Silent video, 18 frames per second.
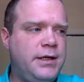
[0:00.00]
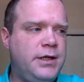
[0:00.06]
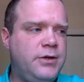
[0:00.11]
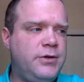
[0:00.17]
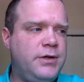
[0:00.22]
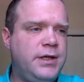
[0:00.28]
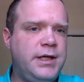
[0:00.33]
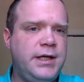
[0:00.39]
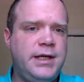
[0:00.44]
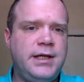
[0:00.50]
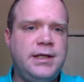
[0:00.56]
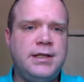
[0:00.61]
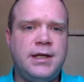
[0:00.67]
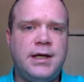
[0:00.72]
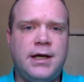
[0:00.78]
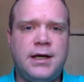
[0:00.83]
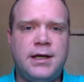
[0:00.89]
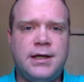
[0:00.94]
you'd
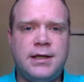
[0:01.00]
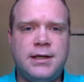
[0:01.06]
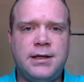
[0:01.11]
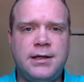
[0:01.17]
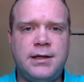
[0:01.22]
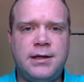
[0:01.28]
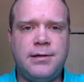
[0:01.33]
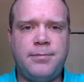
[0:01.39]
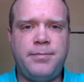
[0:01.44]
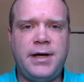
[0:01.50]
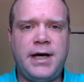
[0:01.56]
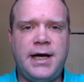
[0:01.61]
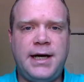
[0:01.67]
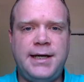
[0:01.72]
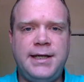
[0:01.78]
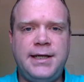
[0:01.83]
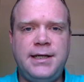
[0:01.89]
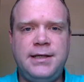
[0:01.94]
need the
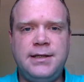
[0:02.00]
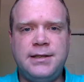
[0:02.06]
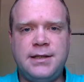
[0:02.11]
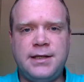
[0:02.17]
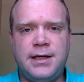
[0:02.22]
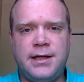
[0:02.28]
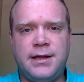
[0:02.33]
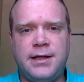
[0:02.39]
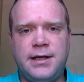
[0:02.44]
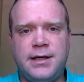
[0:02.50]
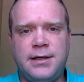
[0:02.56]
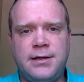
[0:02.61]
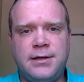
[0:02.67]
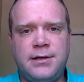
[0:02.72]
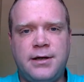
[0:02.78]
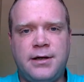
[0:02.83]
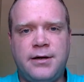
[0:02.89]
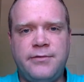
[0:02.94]
patty and
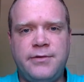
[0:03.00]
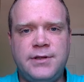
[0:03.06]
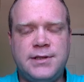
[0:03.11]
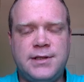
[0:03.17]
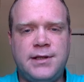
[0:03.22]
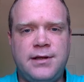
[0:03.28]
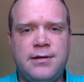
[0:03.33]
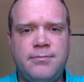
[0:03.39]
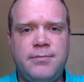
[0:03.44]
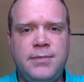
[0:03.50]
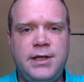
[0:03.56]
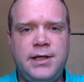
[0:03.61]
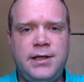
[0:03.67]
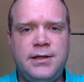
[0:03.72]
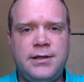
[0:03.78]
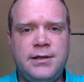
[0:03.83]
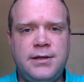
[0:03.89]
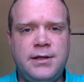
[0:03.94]
then obviously the
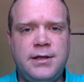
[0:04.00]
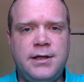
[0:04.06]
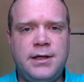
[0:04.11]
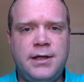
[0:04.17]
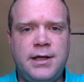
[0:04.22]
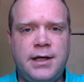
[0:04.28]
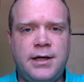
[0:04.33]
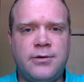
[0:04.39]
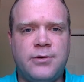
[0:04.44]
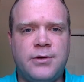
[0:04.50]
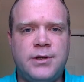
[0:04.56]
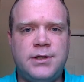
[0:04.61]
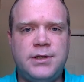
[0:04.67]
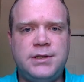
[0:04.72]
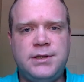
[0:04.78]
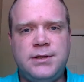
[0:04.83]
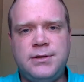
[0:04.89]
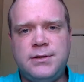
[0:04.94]
meat in
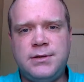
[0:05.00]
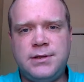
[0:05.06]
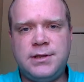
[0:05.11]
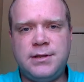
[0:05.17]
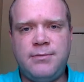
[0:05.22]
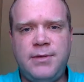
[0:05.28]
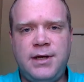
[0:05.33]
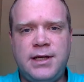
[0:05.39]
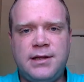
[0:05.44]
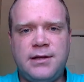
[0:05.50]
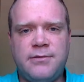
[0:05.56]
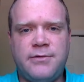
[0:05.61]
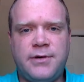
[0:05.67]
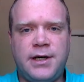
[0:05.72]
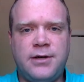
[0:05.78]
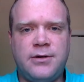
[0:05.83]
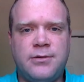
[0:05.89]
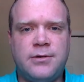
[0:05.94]
order to make the
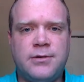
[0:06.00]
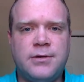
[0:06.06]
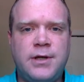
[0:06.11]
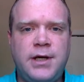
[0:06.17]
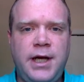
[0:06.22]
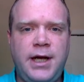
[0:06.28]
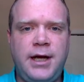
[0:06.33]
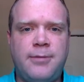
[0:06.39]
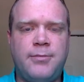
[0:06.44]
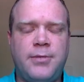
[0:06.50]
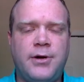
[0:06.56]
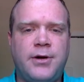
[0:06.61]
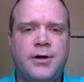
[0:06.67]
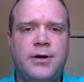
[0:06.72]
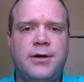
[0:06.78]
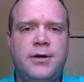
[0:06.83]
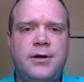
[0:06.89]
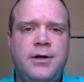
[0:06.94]
final
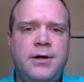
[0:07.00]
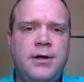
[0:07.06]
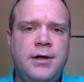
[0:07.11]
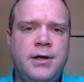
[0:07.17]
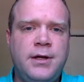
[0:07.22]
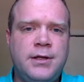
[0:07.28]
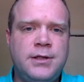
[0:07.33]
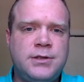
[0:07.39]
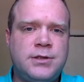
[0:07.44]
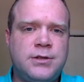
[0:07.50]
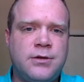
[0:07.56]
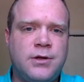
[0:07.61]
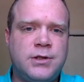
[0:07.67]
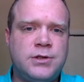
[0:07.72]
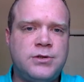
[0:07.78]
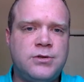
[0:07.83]
hamburger. So the